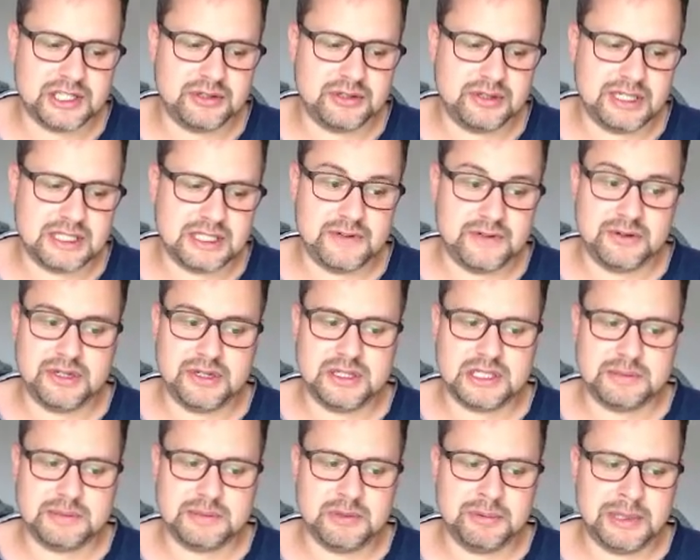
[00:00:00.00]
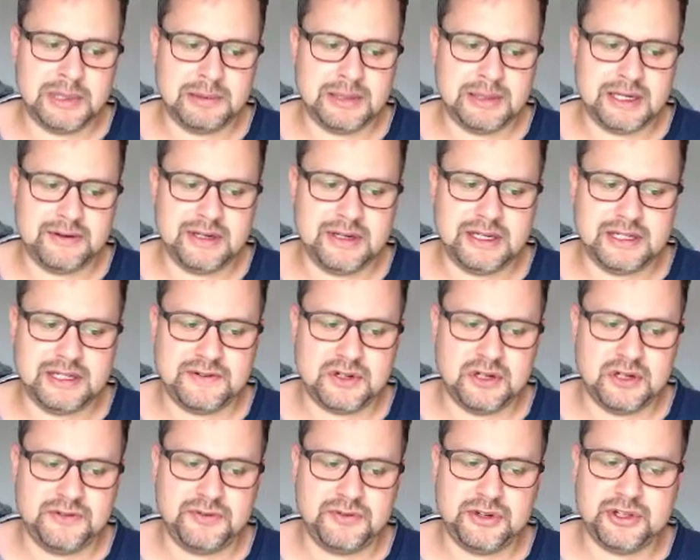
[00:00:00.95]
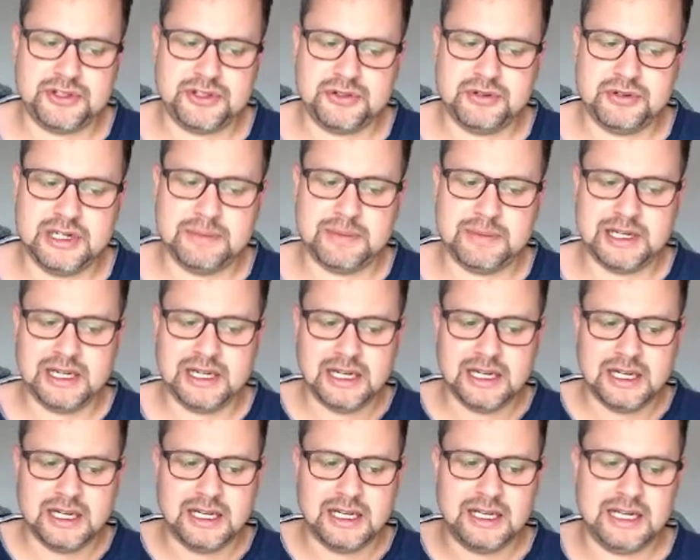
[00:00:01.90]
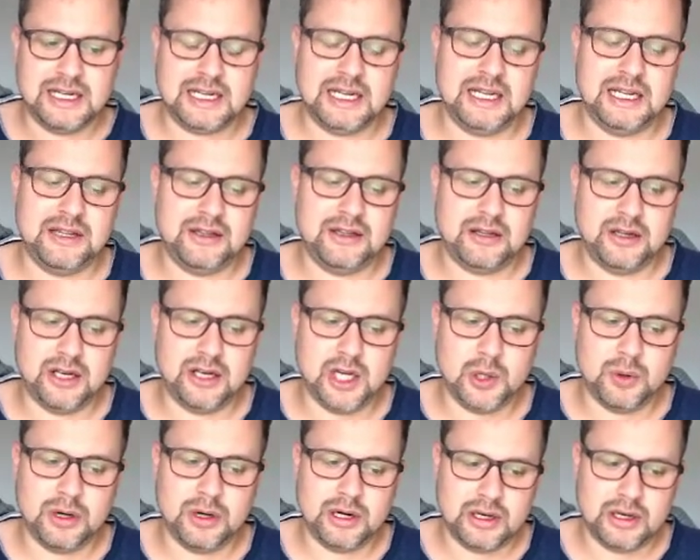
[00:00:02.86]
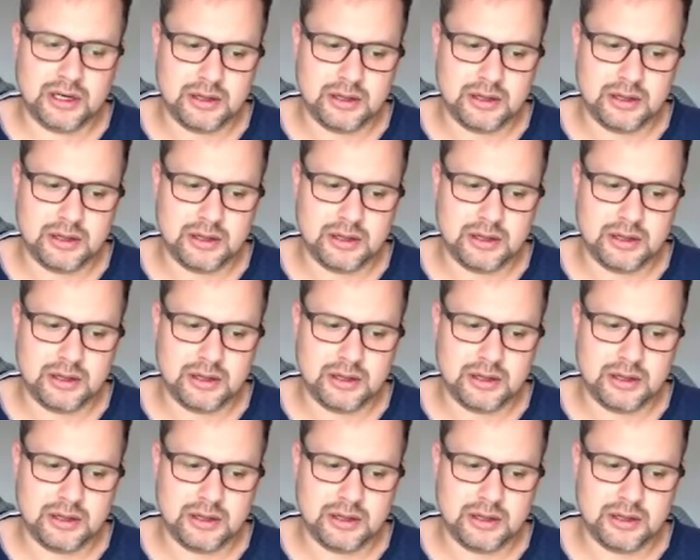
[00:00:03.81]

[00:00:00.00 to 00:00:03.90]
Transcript: It's very small, maybe difficult for you to read, but like in the lower